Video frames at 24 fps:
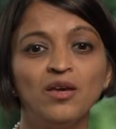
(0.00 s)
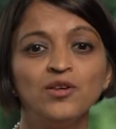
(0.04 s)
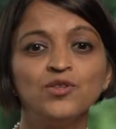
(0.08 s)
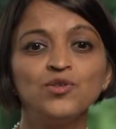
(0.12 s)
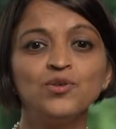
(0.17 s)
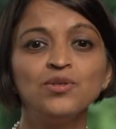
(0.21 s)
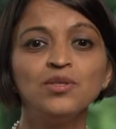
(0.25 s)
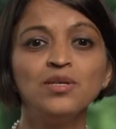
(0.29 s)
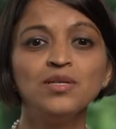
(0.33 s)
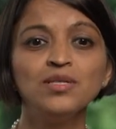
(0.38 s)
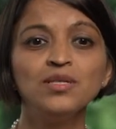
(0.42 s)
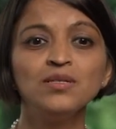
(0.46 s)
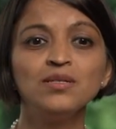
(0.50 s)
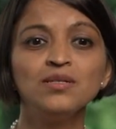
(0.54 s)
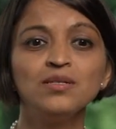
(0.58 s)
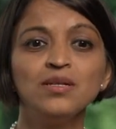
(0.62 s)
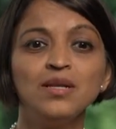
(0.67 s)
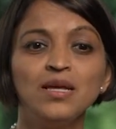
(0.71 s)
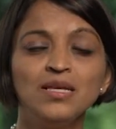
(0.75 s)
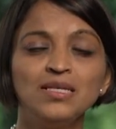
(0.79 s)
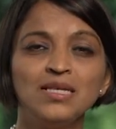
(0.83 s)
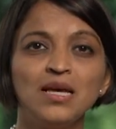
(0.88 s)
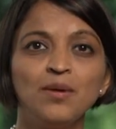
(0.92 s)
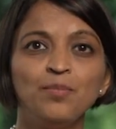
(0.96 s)
So this is an
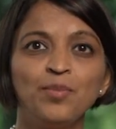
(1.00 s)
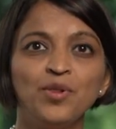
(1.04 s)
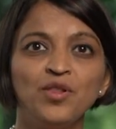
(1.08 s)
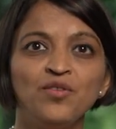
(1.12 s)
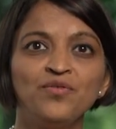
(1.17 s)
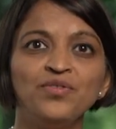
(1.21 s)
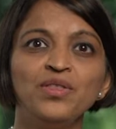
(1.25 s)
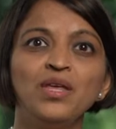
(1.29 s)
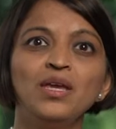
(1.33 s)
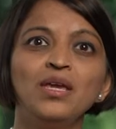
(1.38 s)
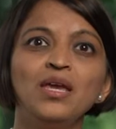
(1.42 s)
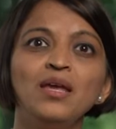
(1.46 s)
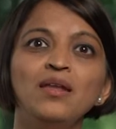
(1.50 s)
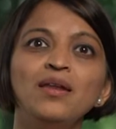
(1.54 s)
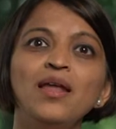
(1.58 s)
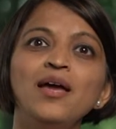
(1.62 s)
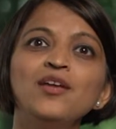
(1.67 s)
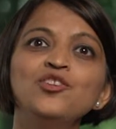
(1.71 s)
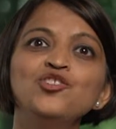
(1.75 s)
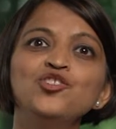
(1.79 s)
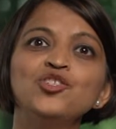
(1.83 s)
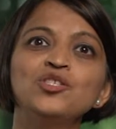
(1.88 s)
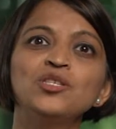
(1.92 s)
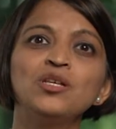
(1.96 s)
example of thinking
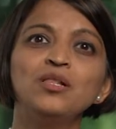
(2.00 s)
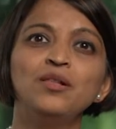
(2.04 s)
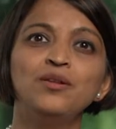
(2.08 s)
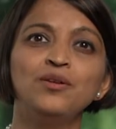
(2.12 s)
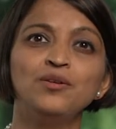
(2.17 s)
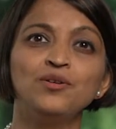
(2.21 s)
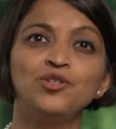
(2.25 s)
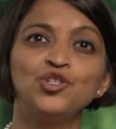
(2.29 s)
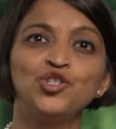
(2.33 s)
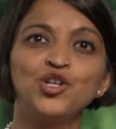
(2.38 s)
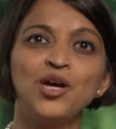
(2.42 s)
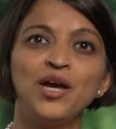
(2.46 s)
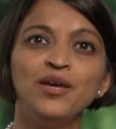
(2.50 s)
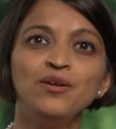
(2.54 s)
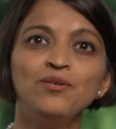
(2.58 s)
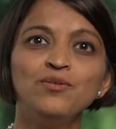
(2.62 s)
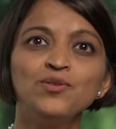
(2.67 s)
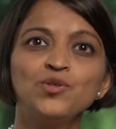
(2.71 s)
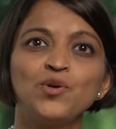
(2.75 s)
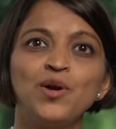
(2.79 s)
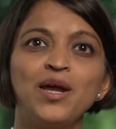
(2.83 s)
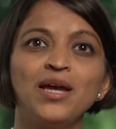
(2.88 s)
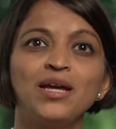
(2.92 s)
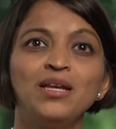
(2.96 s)
not just clinical
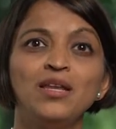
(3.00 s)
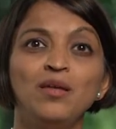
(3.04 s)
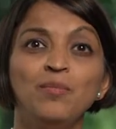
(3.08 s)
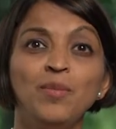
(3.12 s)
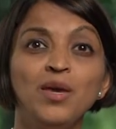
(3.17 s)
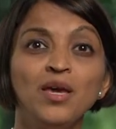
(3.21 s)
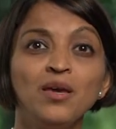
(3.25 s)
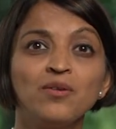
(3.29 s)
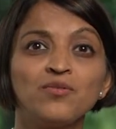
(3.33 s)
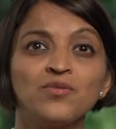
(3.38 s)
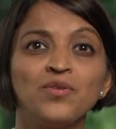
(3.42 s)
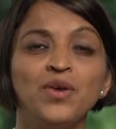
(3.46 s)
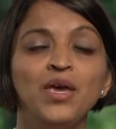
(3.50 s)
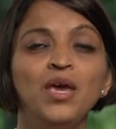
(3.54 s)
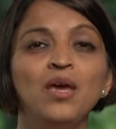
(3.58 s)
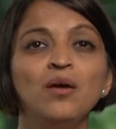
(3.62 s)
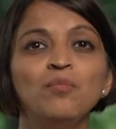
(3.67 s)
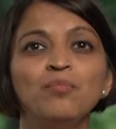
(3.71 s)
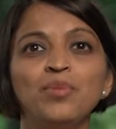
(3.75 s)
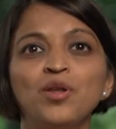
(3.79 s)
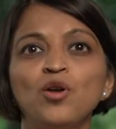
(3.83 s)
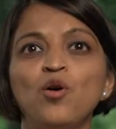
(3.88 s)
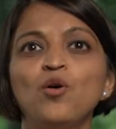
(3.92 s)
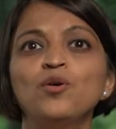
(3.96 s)
trials or academics,
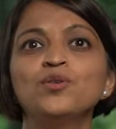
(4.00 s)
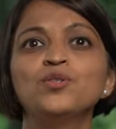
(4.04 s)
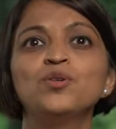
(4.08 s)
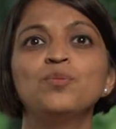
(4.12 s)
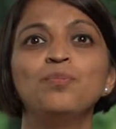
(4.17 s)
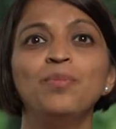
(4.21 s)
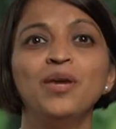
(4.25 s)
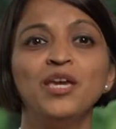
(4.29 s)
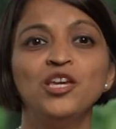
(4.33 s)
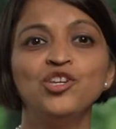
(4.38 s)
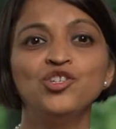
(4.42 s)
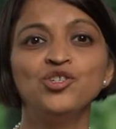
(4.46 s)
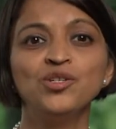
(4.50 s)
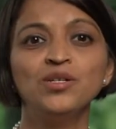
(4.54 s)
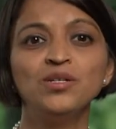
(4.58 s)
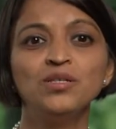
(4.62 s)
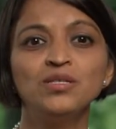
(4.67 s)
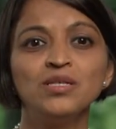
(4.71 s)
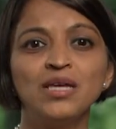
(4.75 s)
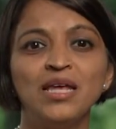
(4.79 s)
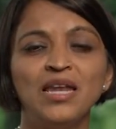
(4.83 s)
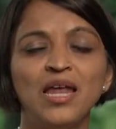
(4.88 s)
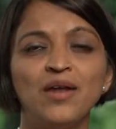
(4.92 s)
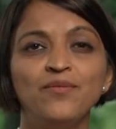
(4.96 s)
but also
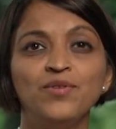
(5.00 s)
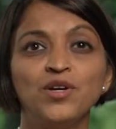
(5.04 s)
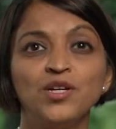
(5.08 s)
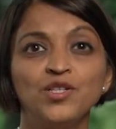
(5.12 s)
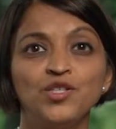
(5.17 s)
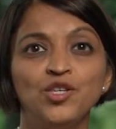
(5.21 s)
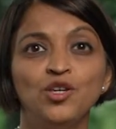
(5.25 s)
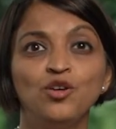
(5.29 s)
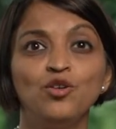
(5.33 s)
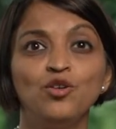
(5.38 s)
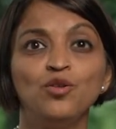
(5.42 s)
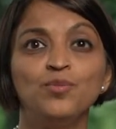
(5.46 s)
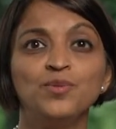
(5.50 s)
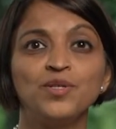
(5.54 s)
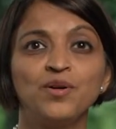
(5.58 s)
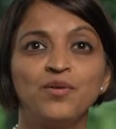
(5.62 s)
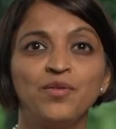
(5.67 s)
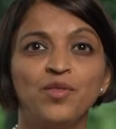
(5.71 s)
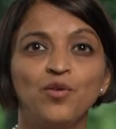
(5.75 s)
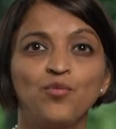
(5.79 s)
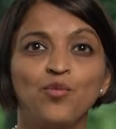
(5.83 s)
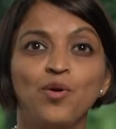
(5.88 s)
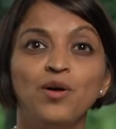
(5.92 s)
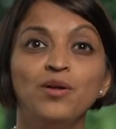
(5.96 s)
patients and advocacy groups around
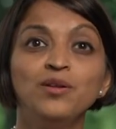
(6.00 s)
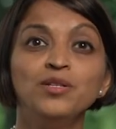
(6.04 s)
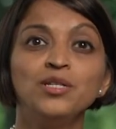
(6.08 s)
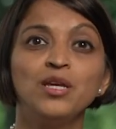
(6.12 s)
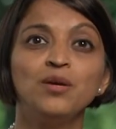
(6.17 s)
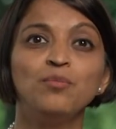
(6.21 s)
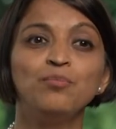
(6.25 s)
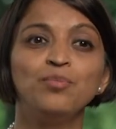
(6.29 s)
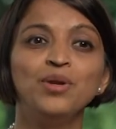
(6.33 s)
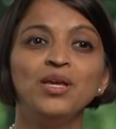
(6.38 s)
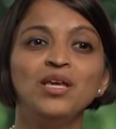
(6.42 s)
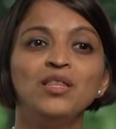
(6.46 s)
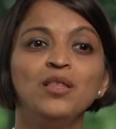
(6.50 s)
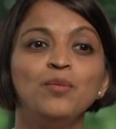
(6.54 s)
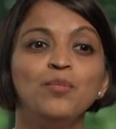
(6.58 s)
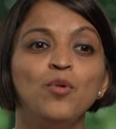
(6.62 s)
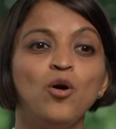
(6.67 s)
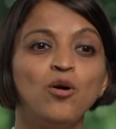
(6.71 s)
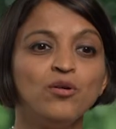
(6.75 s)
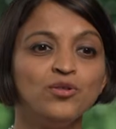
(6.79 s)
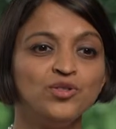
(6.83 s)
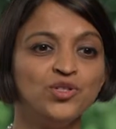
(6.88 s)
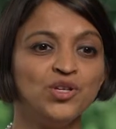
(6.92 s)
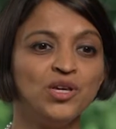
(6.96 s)
the world and bringing them
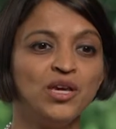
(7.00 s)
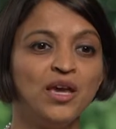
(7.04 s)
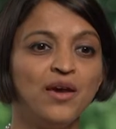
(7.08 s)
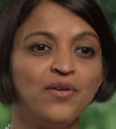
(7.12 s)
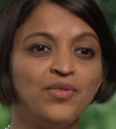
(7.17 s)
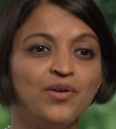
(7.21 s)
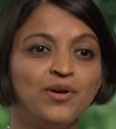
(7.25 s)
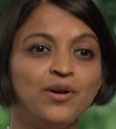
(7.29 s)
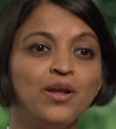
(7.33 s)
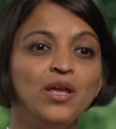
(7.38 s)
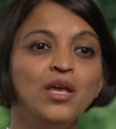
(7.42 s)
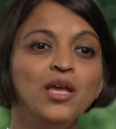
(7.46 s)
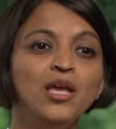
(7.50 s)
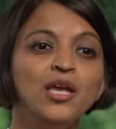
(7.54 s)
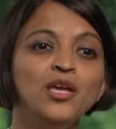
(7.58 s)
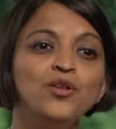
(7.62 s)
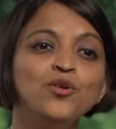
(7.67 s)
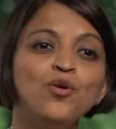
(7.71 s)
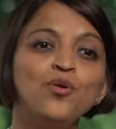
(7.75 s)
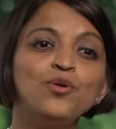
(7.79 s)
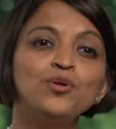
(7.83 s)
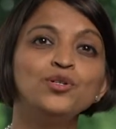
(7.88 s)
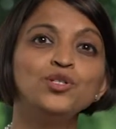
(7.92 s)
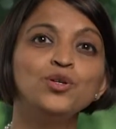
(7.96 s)
all together in
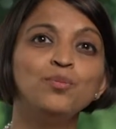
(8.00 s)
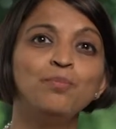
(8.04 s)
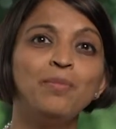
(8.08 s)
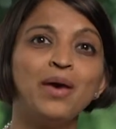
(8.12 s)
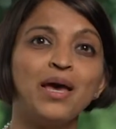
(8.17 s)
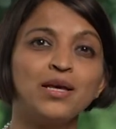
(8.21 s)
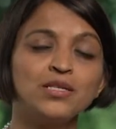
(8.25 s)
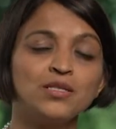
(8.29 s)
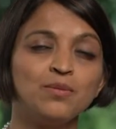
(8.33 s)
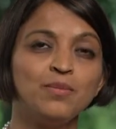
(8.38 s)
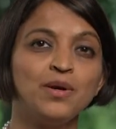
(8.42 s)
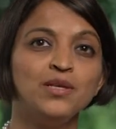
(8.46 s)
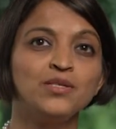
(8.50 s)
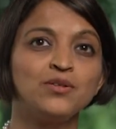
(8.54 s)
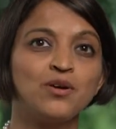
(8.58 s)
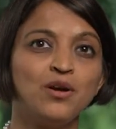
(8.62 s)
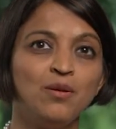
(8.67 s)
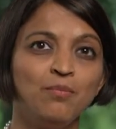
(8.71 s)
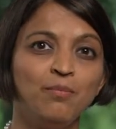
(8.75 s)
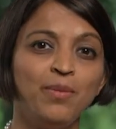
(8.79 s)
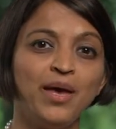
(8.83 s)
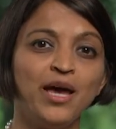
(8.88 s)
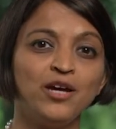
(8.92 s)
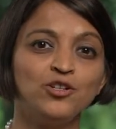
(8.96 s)
order to maximize our
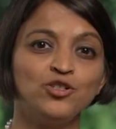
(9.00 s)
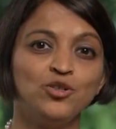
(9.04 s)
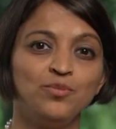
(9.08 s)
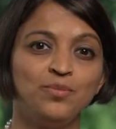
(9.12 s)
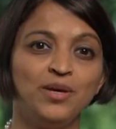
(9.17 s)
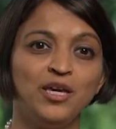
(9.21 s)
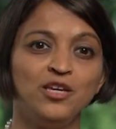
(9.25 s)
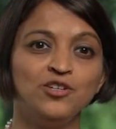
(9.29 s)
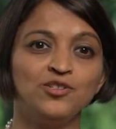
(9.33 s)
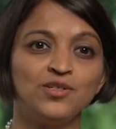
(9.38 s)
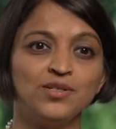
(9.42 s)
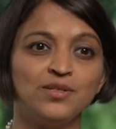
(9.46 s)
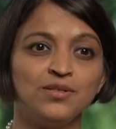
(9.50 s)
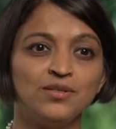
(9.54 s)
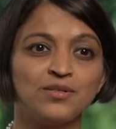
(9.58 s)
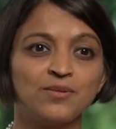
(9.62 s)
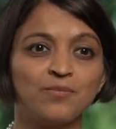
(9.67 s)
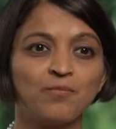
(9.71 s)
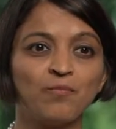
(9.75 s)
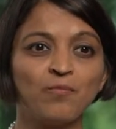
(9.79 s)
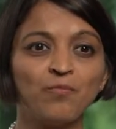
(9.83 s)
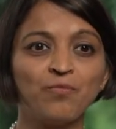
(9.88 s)
impact to patients.